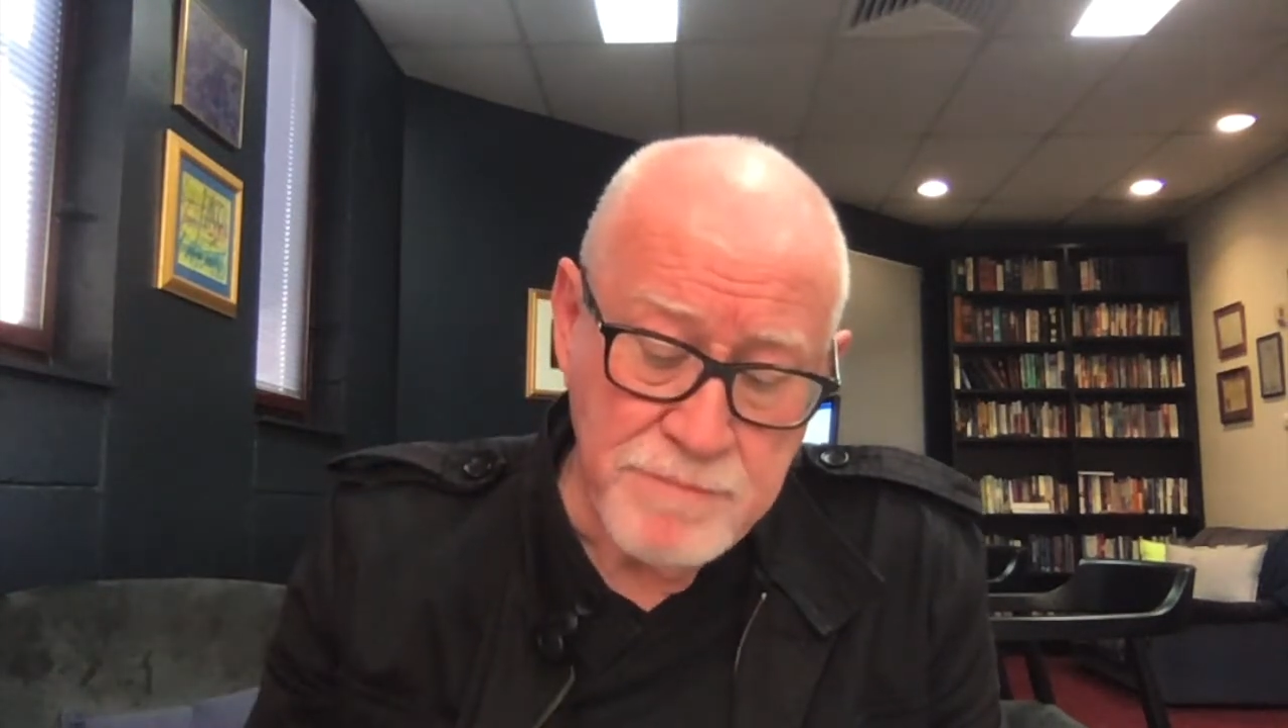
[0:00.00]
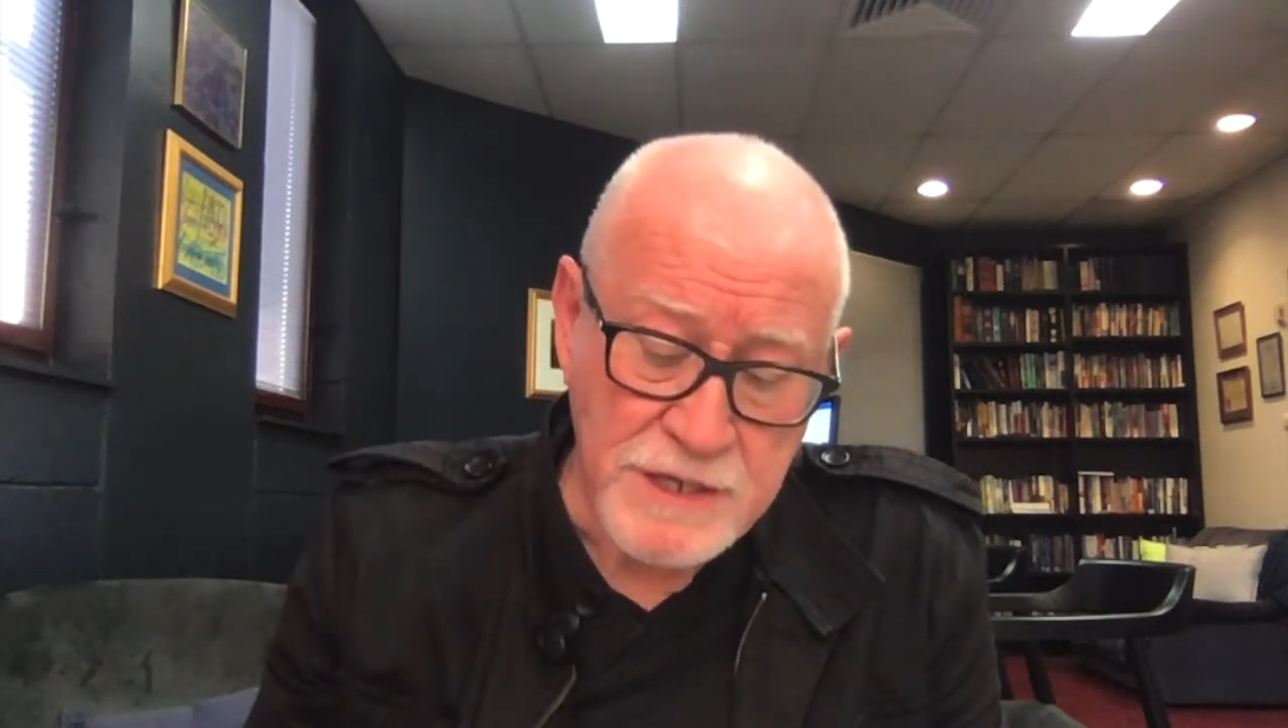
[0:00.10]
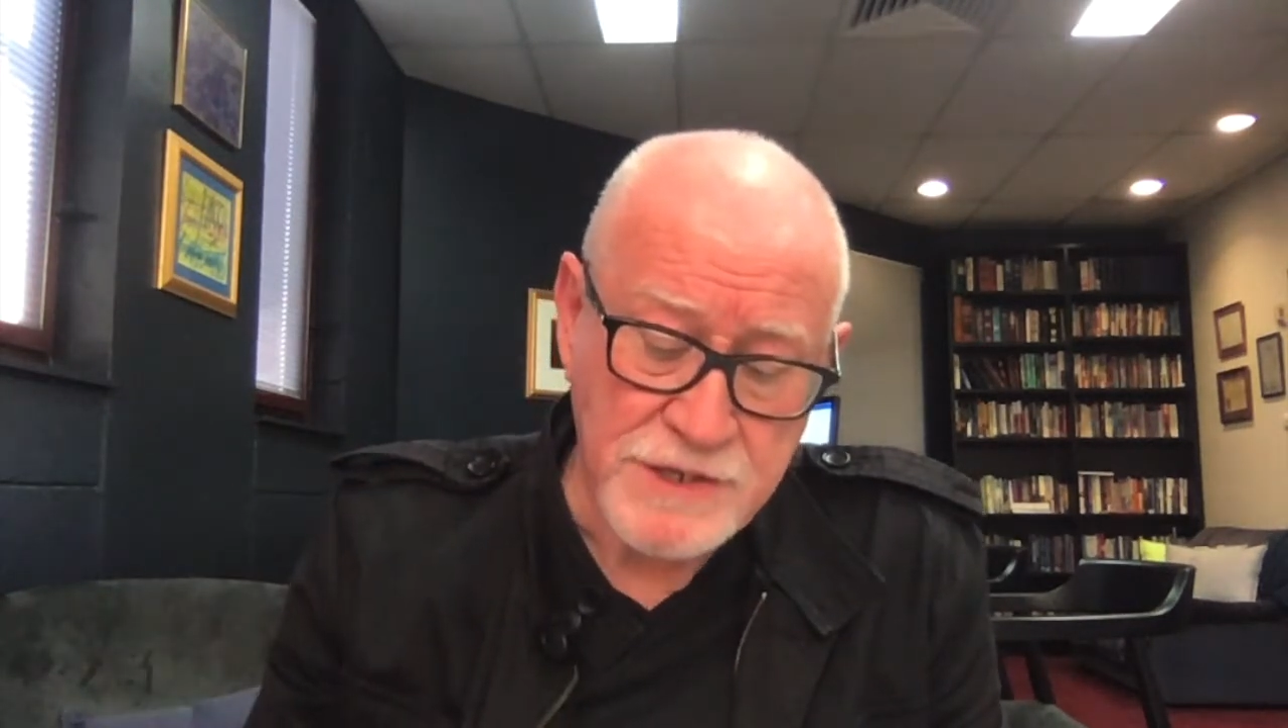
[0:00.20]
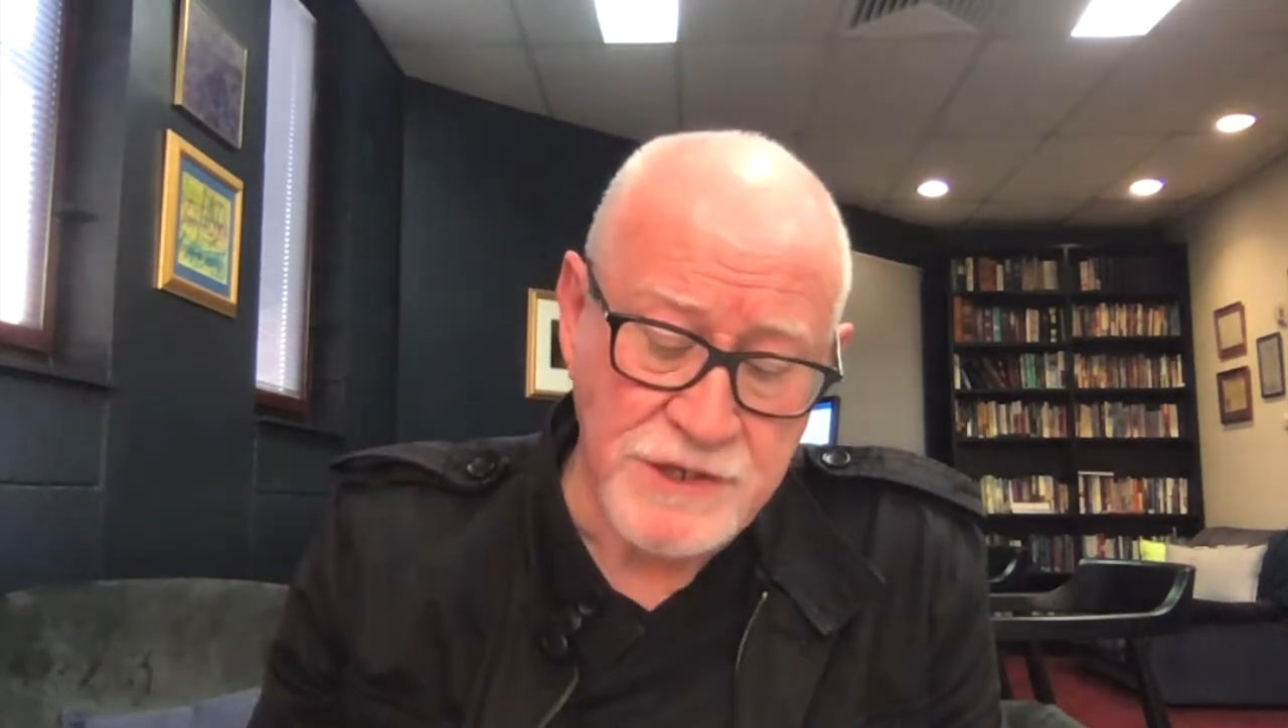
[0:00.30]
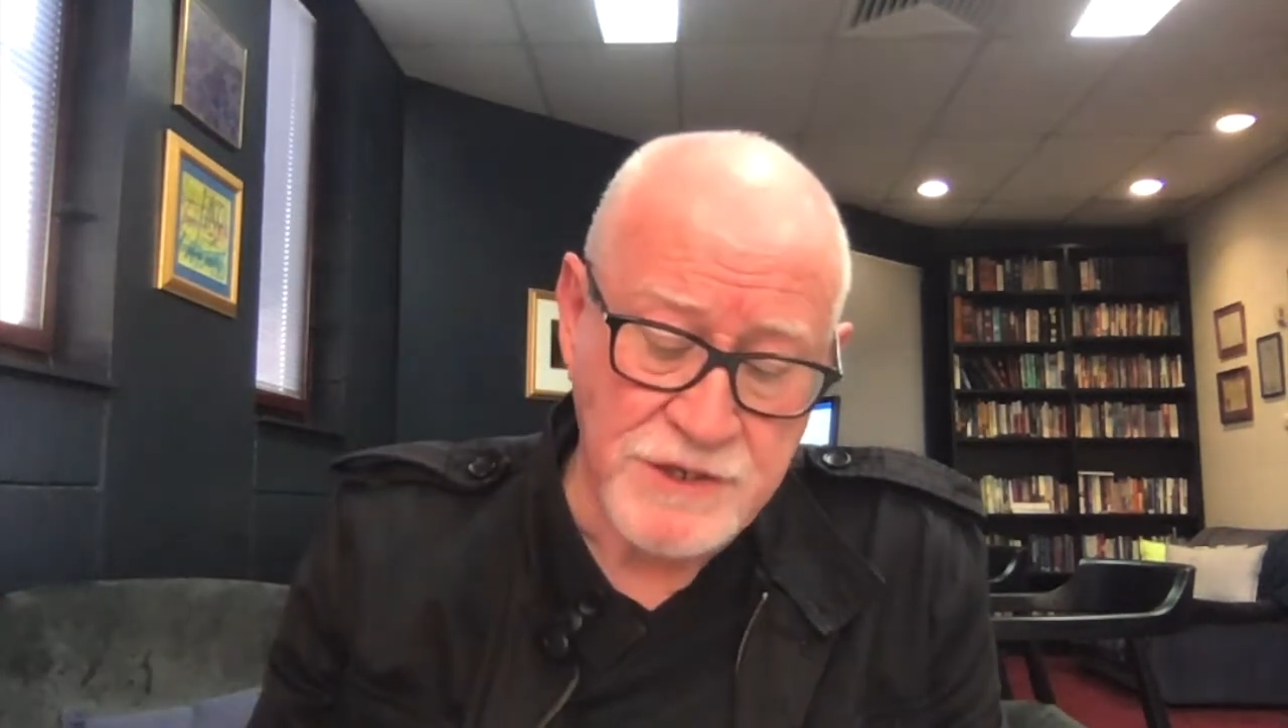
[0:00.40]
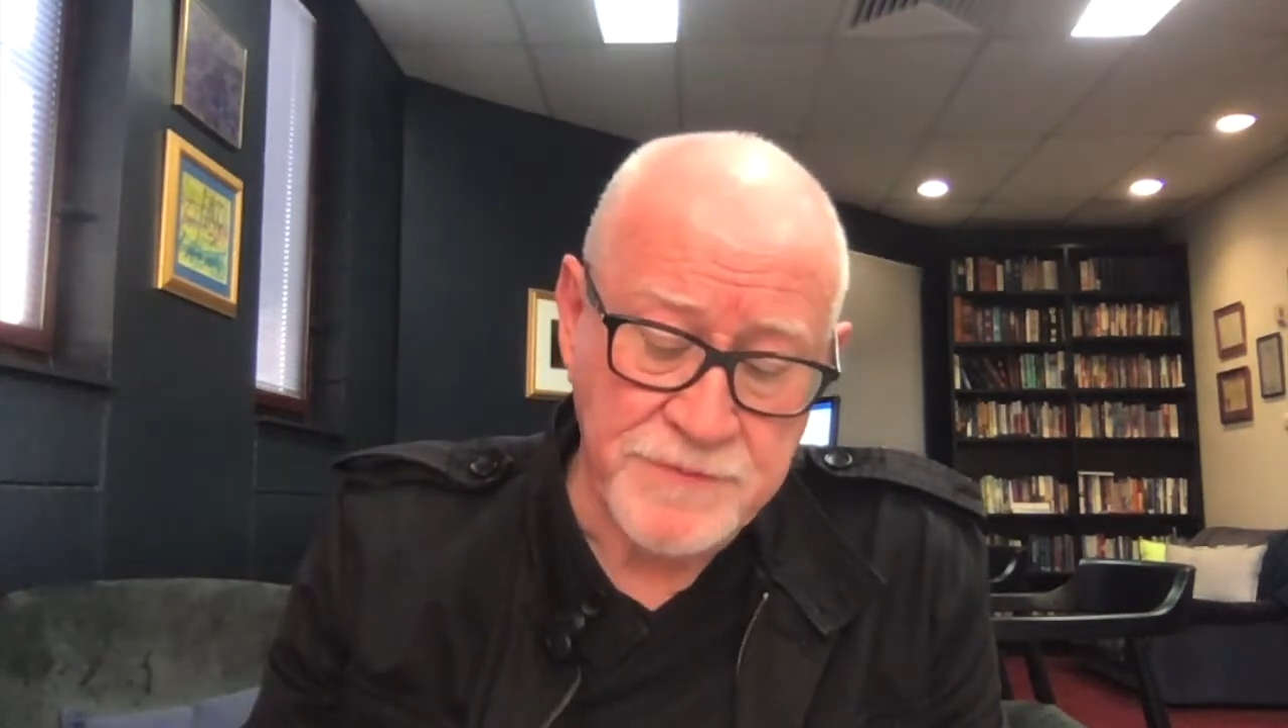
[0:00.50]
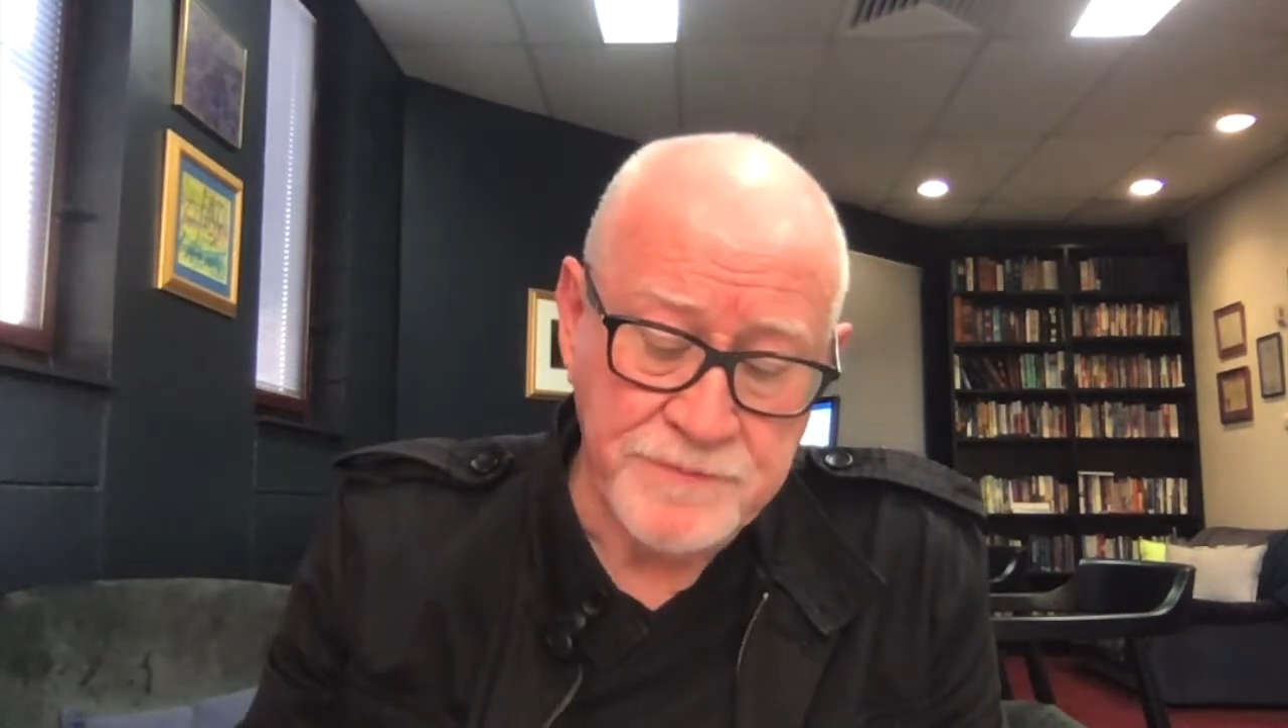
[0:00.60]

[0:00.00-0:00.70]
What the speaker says: mixes.